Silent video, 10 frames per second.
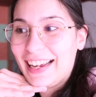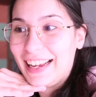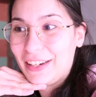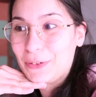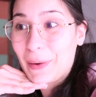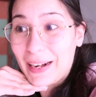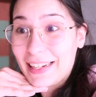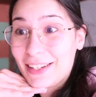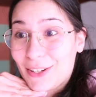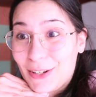and
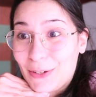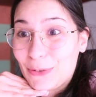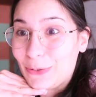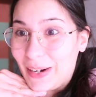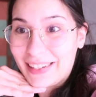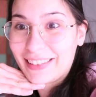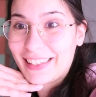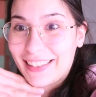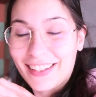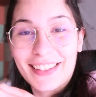ready to
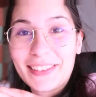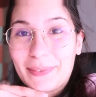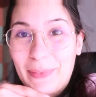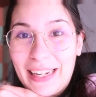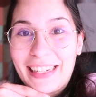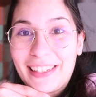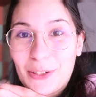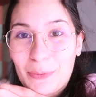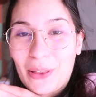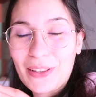finally start making
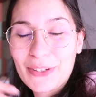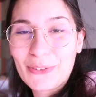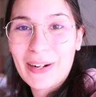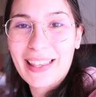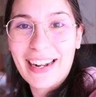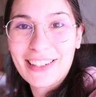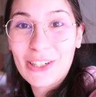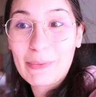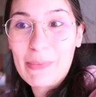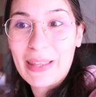new products for the next
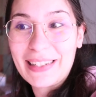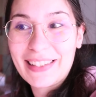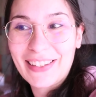shop update.